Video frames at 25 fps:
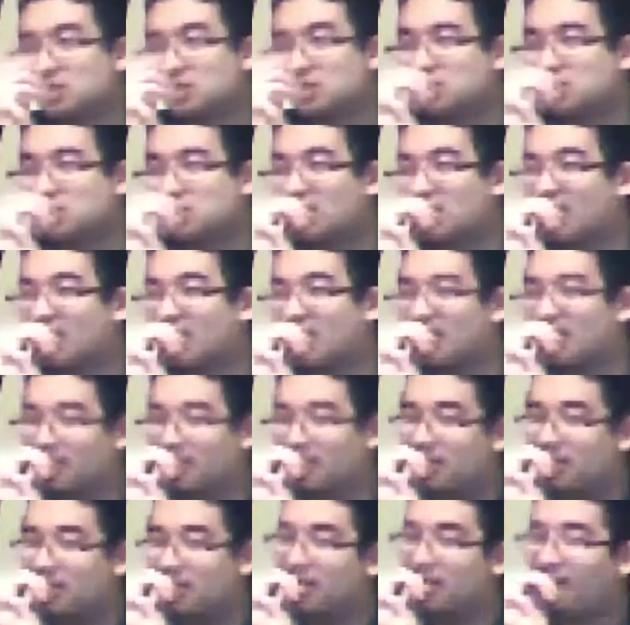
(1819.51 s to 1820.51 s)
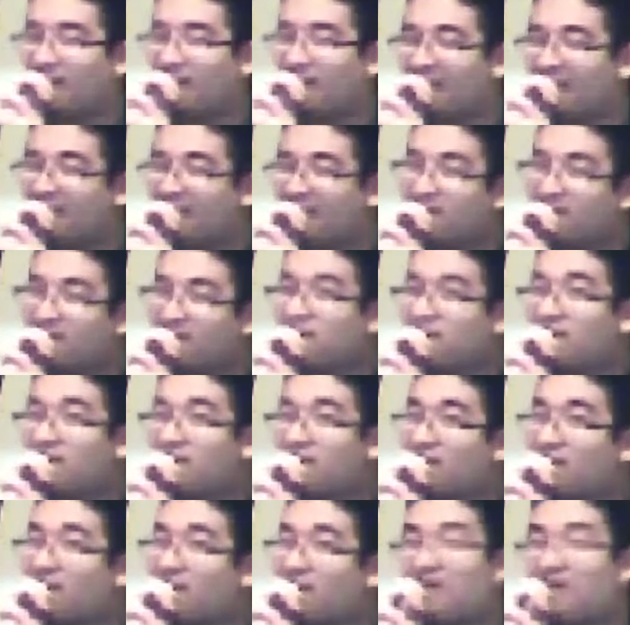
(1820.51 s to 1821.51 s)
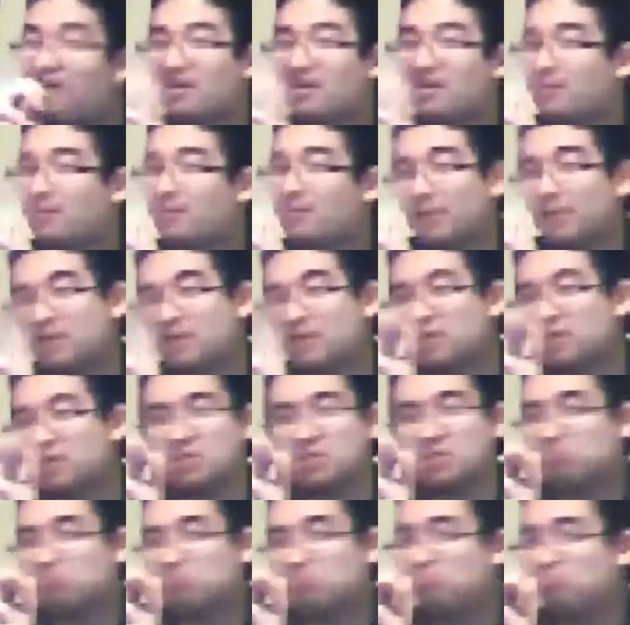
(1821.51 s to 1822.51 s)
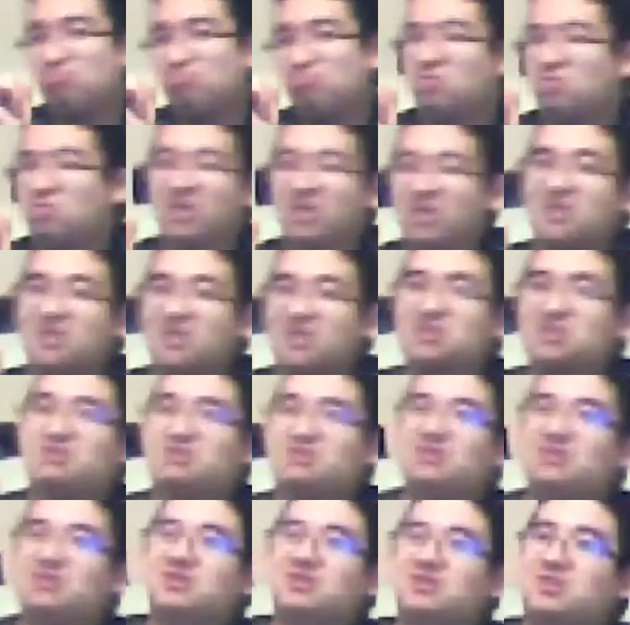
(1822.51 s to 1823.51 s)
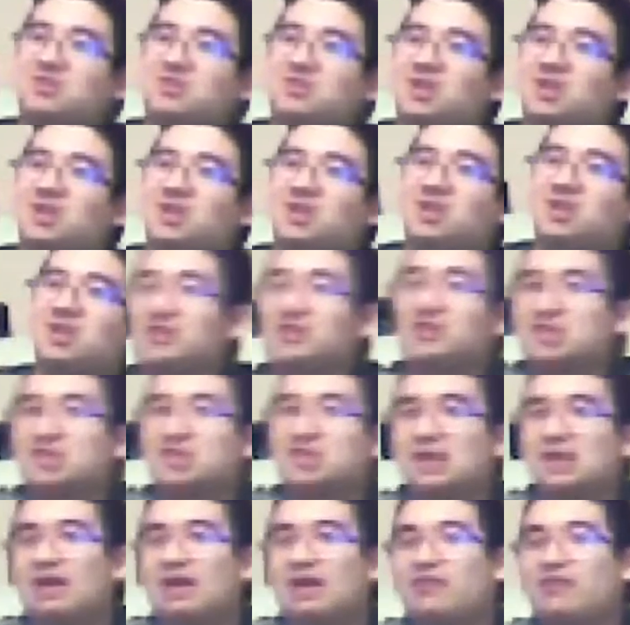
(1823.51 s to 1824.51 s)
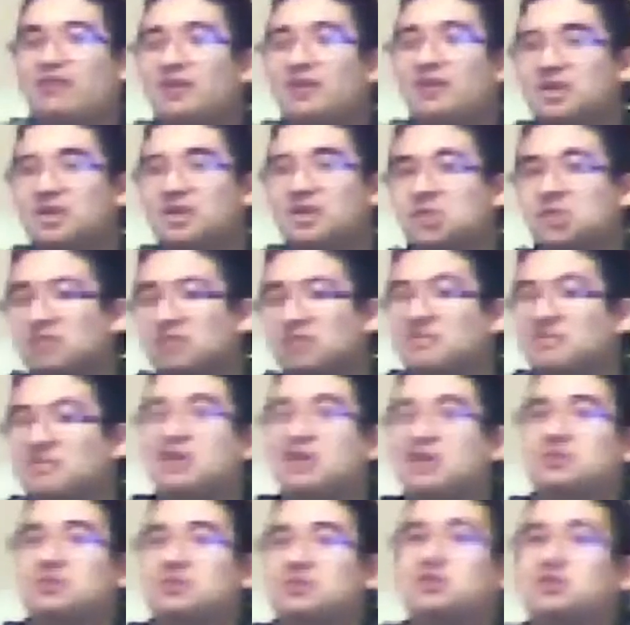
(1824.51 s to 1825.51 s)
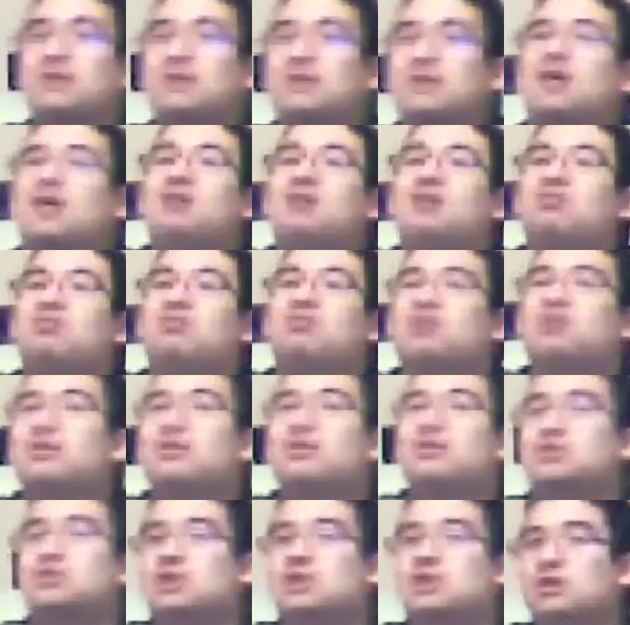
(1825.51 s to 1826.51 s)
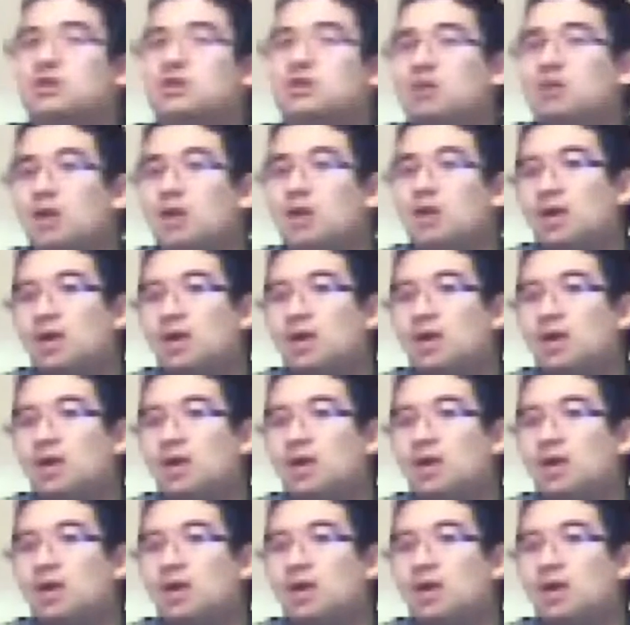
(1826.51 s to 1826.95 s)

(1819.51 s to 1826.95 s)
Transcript: So, oh come on, that that's pretty silly, honestly. I think they should have announced them at E3 or so.